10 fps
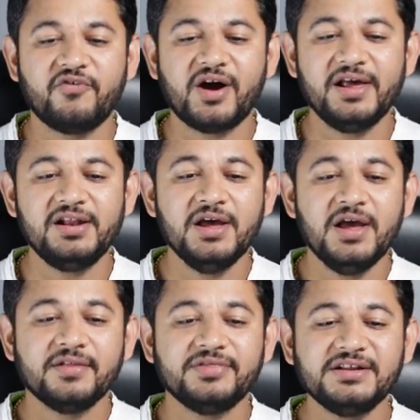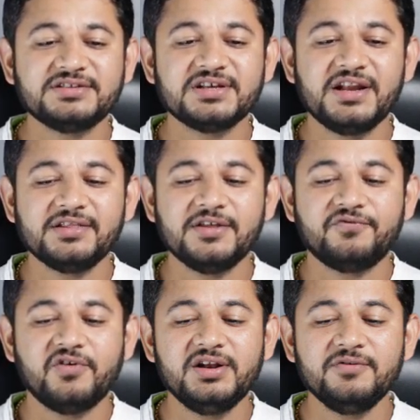file, then select the
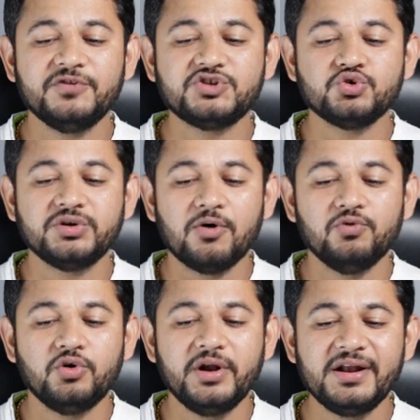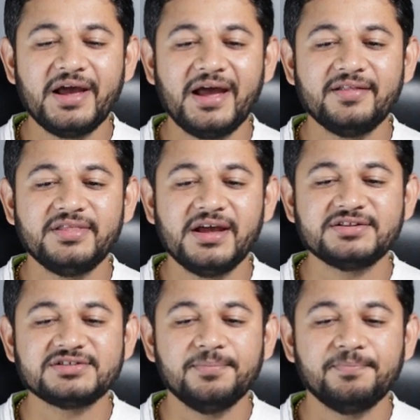one which you downloaded, and
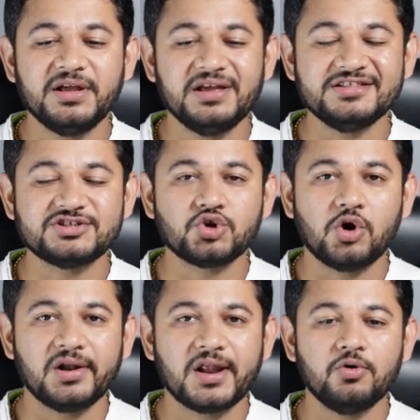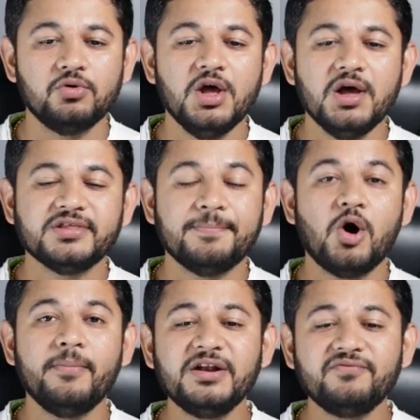then simply install now. The
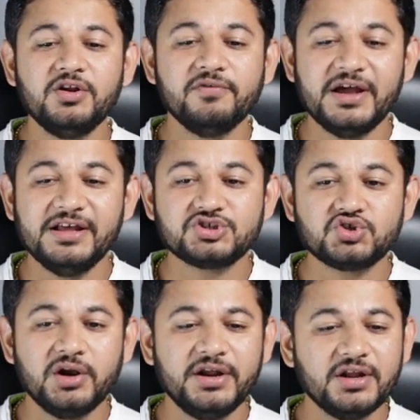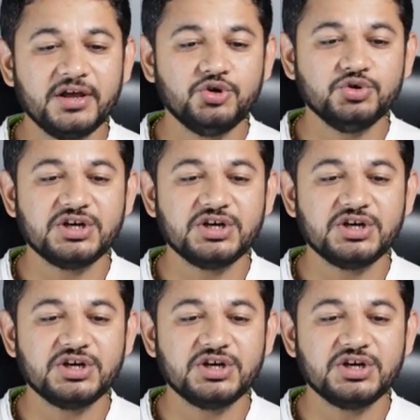moment when you will install it, you